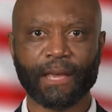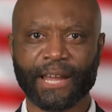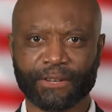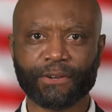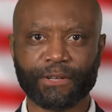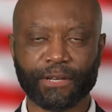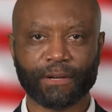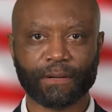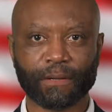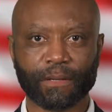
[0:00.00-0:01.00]
At
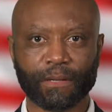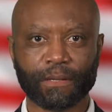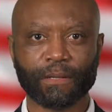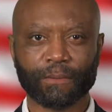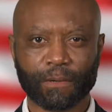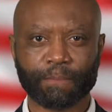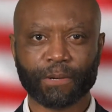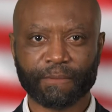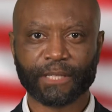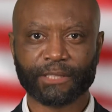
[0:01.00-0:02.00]
Goodyear, we're
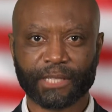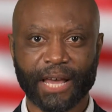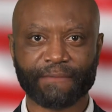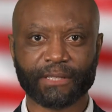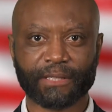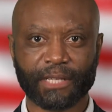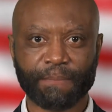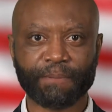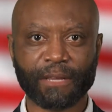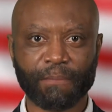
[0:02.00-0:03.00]
privileged to have a
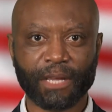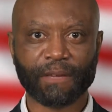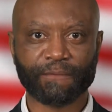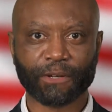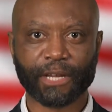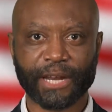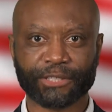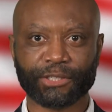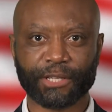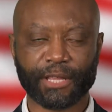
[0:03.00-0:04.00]
deeply meaningful
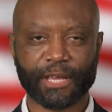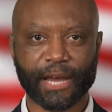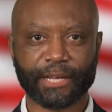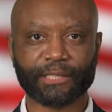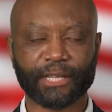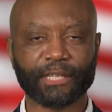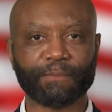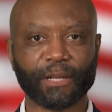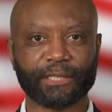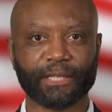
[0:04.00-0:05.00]
connection to the United States
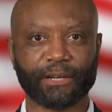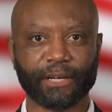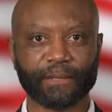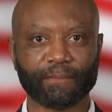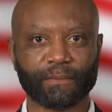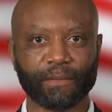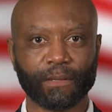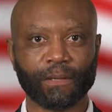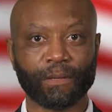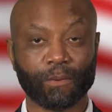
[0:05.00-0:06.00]
military.
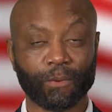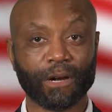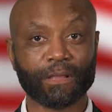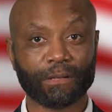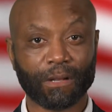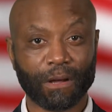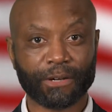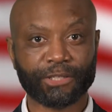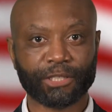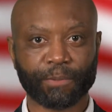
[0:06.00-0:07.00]
We are the
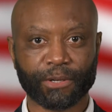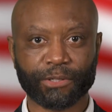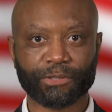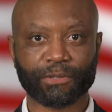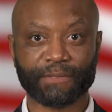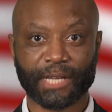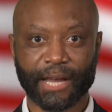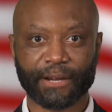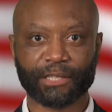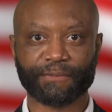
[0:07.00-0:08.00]
largest producer of
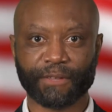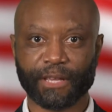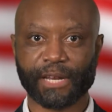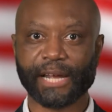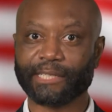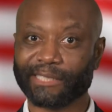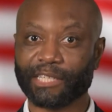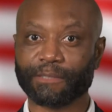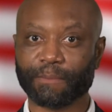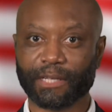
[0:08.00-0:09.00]
tires for the United
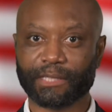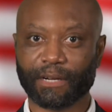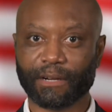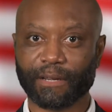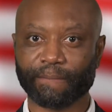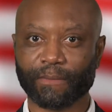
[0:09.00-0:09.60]
States military